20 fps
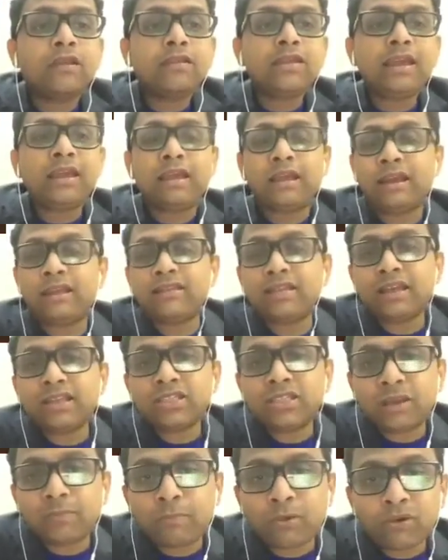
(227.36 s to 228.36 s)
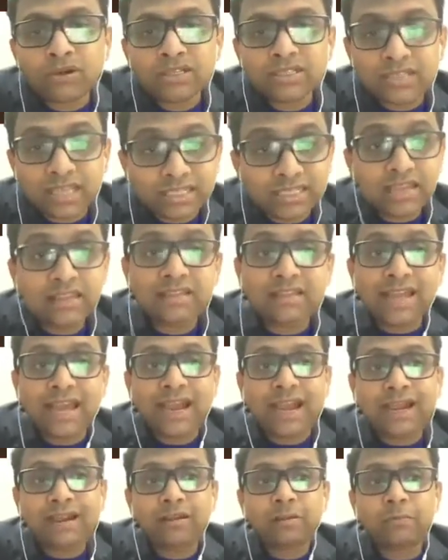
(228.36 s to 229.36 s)
research reports suggest
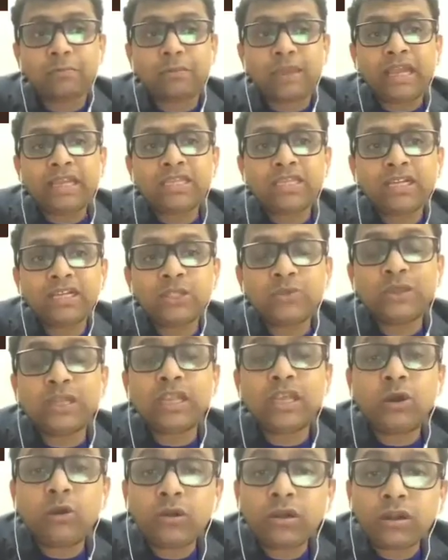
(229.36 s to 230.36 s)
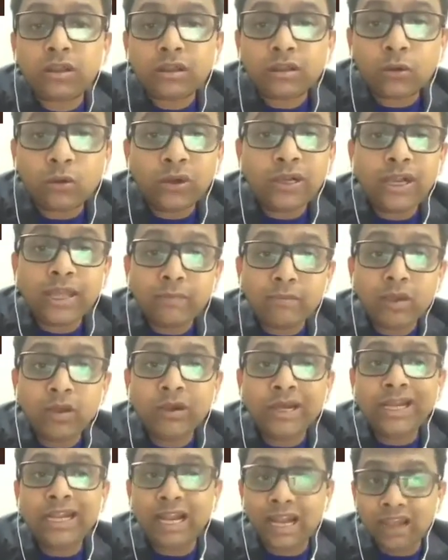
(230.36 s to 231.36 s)
that patients with good
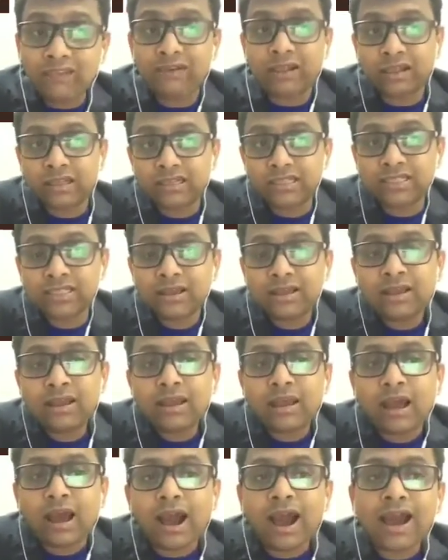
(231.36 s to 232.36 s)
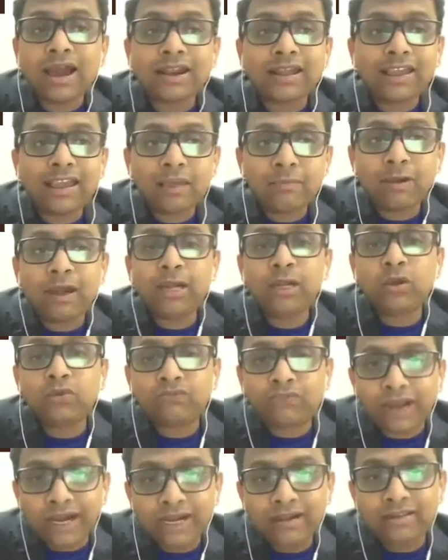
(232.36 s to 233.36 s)
immunity levels are able to
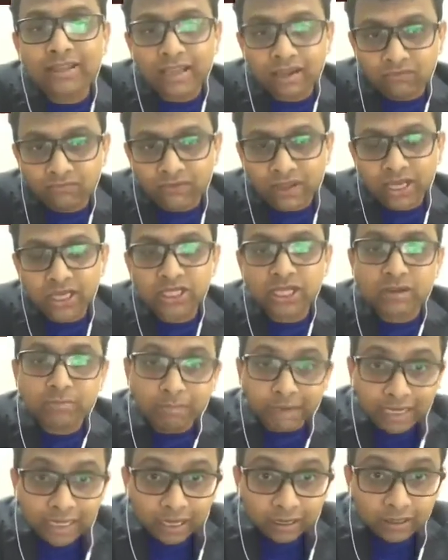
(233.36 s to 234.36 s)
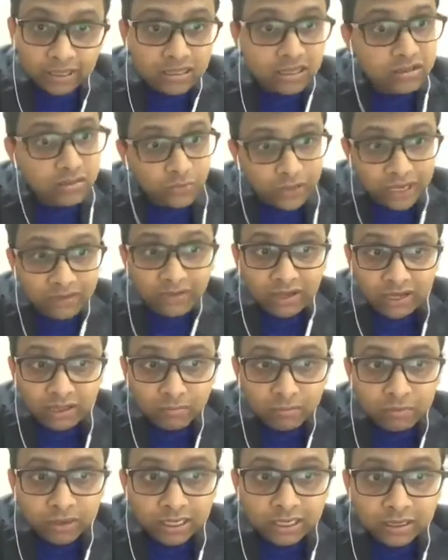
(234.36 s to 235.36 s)
fight the infection better. This is very, very
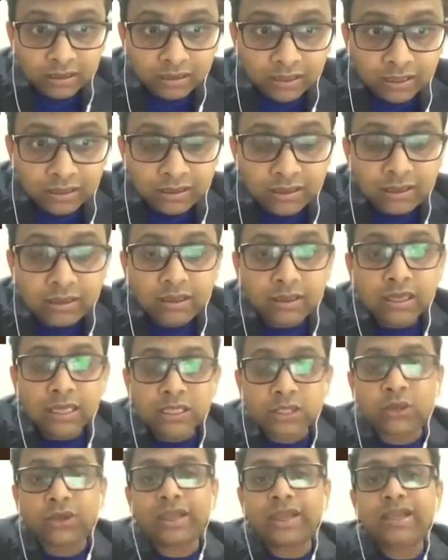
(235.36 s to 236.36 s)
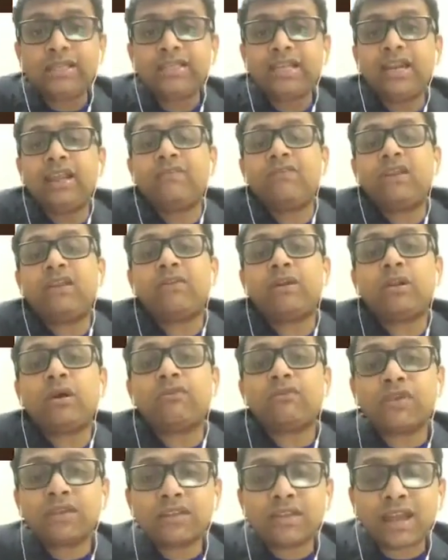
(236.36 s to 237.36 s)
important. So each and every one
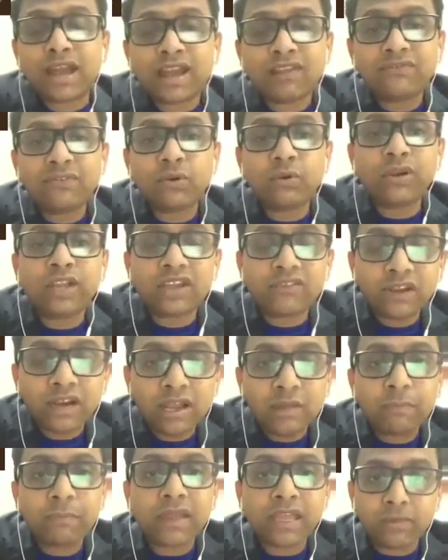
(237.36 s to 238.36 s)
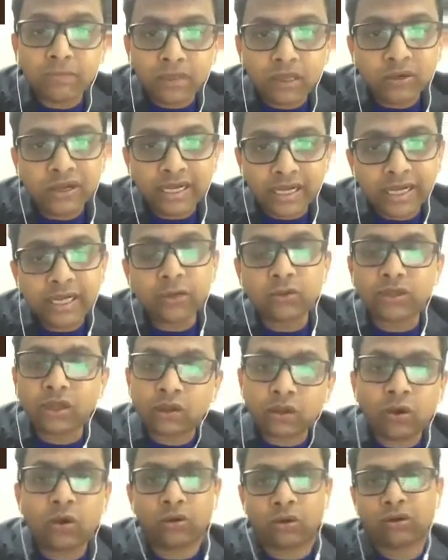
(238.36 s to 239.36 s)
of us have to develop immunity to the
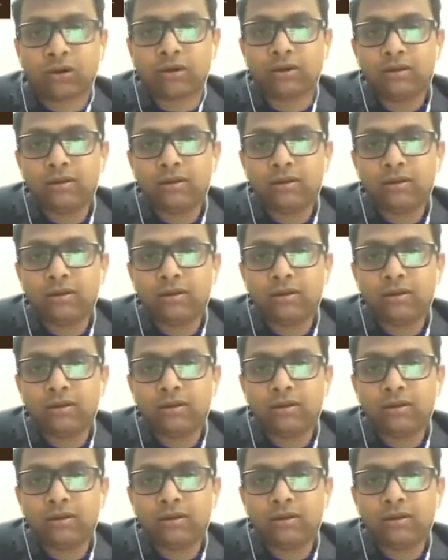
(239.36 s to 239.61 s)
core.